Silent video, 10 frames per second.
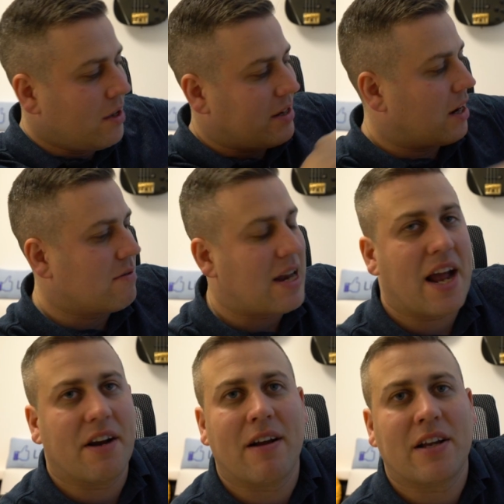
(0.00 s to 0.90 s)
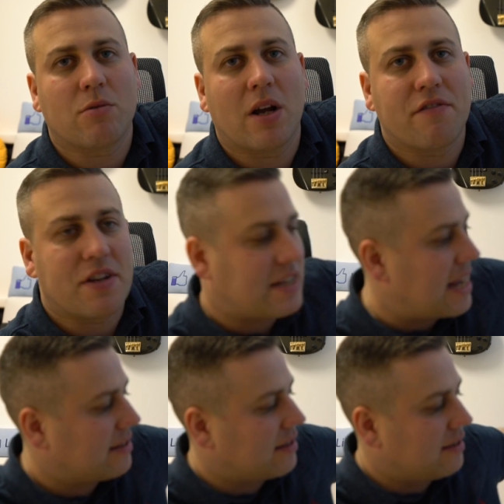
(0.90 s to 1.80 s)
you know, laying around all over your
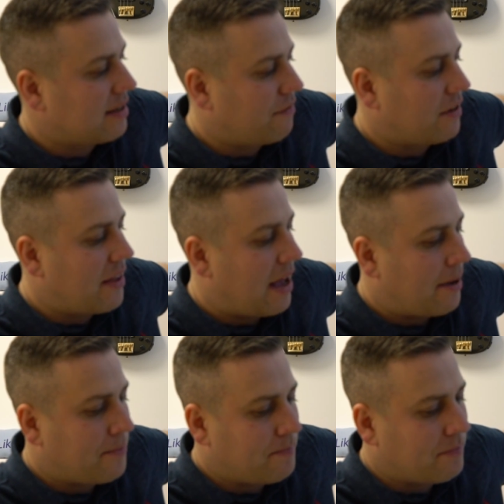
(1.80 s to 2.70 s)
desk and stuff like that.